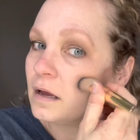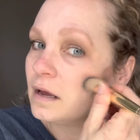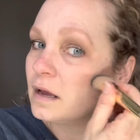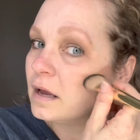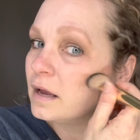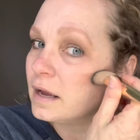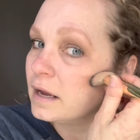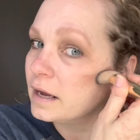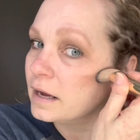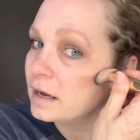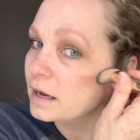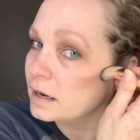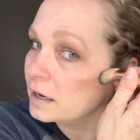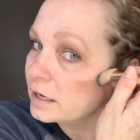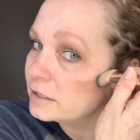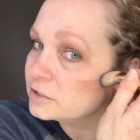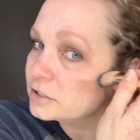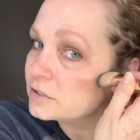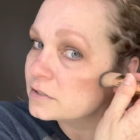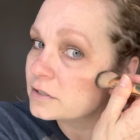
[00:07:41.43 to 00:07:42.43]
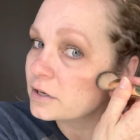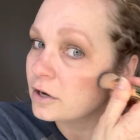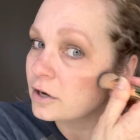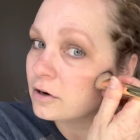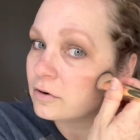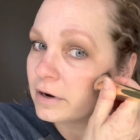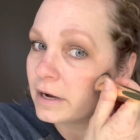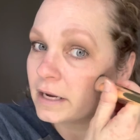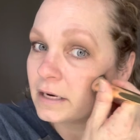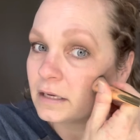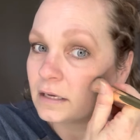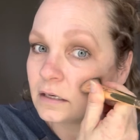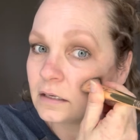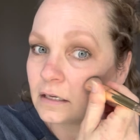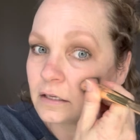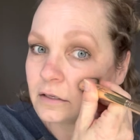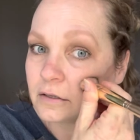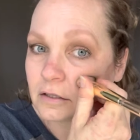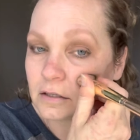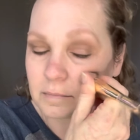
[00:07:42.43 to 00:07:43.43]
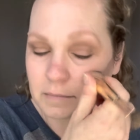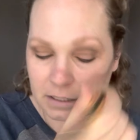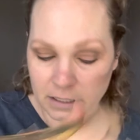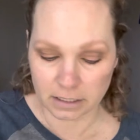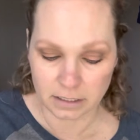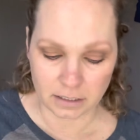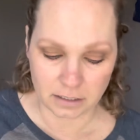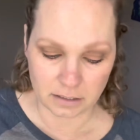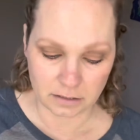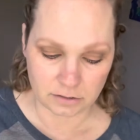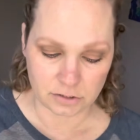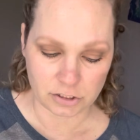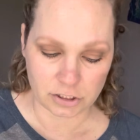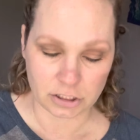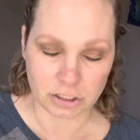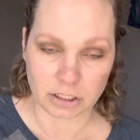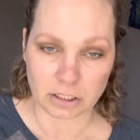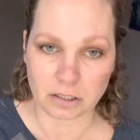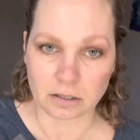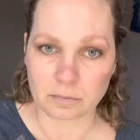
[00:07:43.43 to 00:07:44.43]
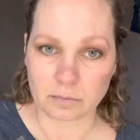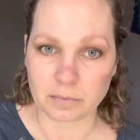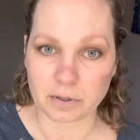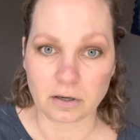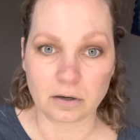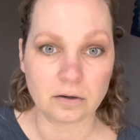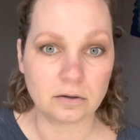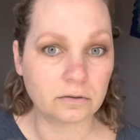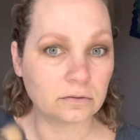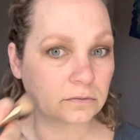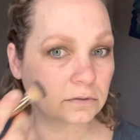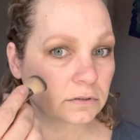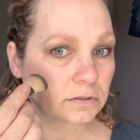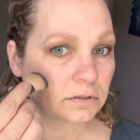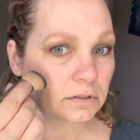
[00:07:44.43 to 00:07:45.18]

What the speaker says: and I just go right in under my cheekbone.